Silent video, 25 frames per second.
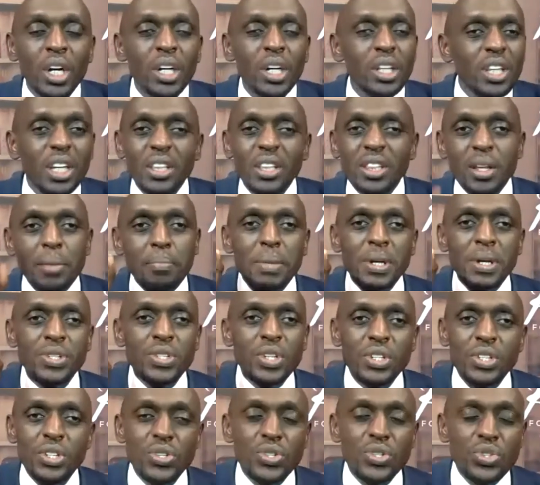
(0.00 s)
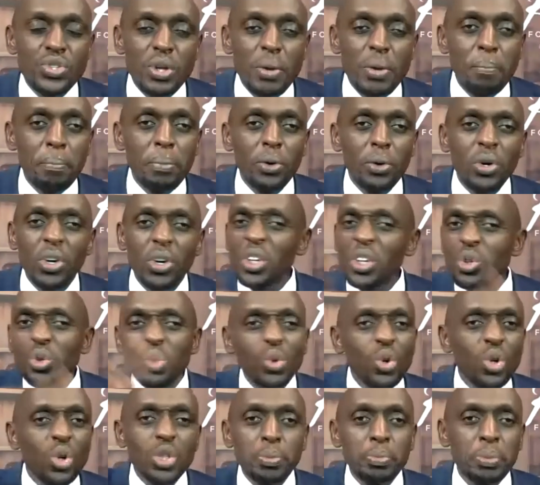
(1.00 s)
then the message is simple: do
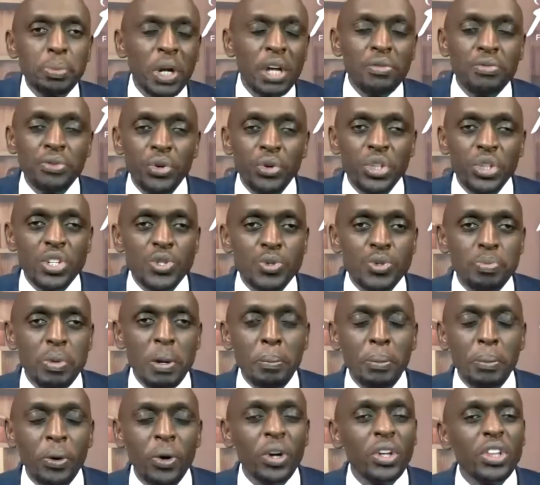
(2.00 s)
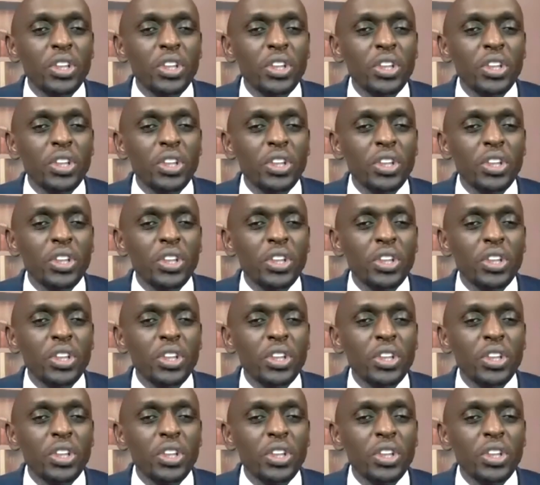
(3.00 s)
not pray for these people.